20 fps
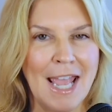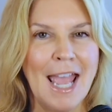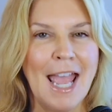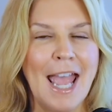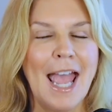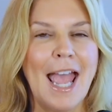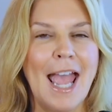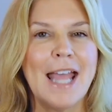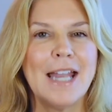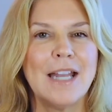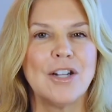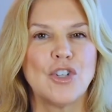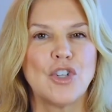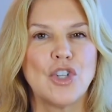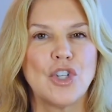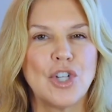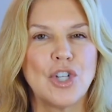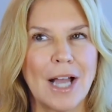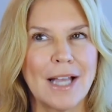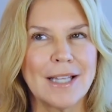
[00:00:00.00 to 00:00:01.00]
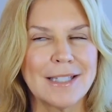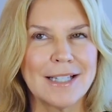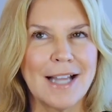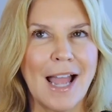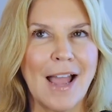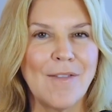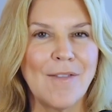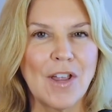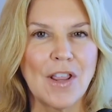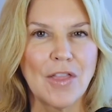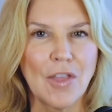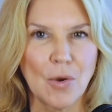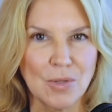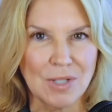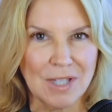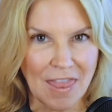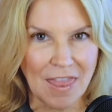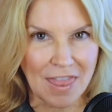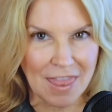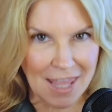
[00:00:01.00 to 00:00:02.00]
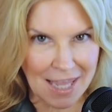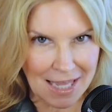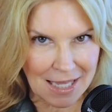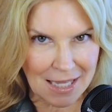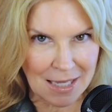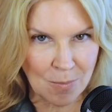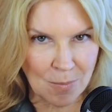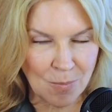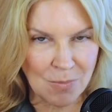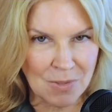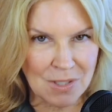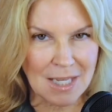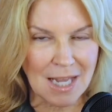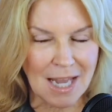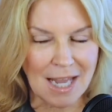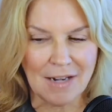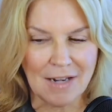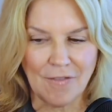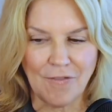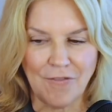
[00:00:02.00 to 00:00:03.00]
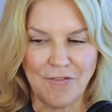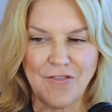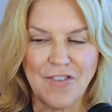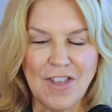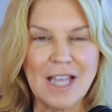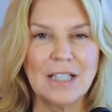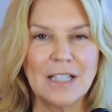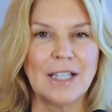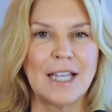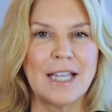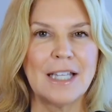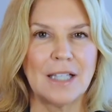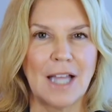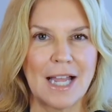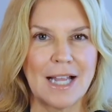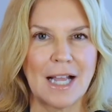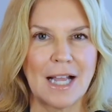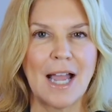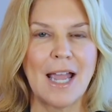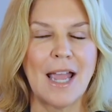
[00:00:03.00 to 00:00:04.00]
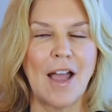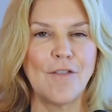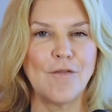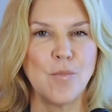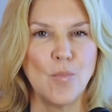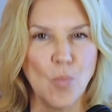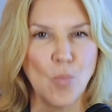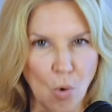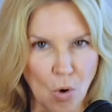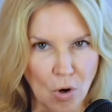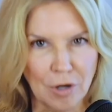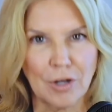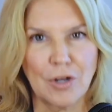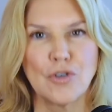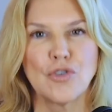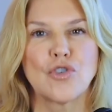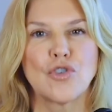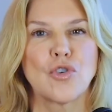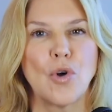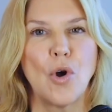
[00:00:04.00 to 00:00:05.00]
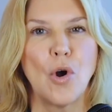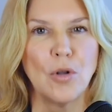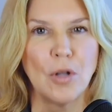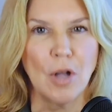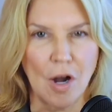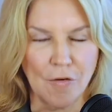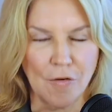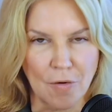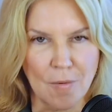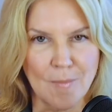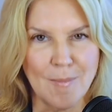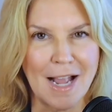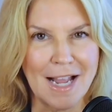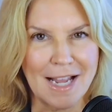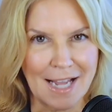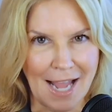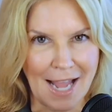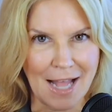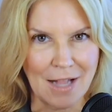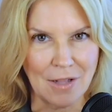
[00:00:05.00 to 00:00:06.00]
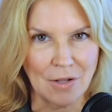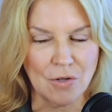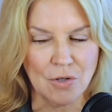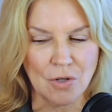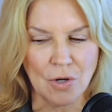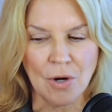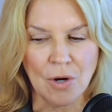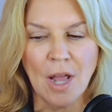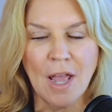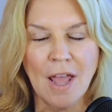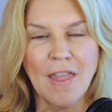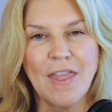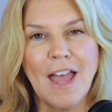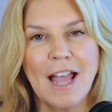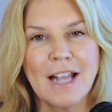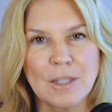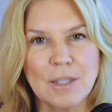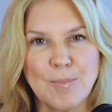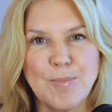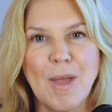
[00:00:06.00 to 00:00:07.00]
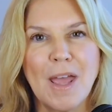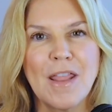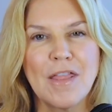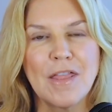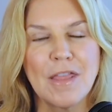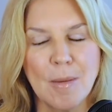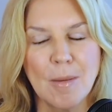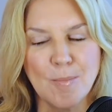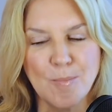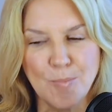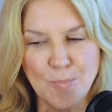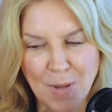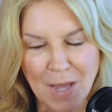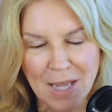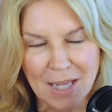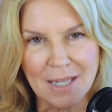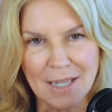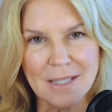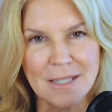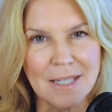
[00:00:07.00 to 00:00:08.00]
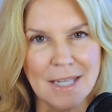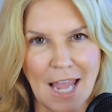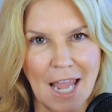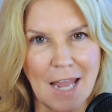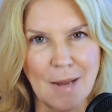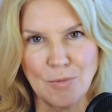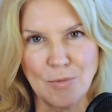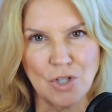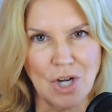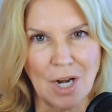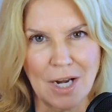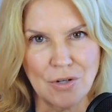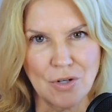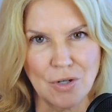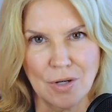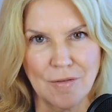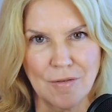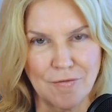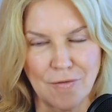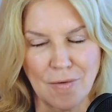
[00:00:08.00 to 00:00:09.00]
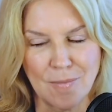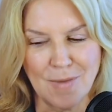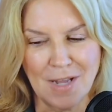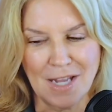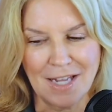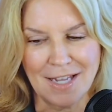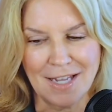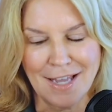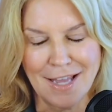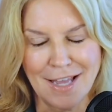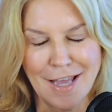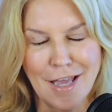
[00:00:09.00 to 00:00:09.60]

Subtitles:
And just having those themes and feeling like I have more control over my calendar, that's been the biggest game changer for me.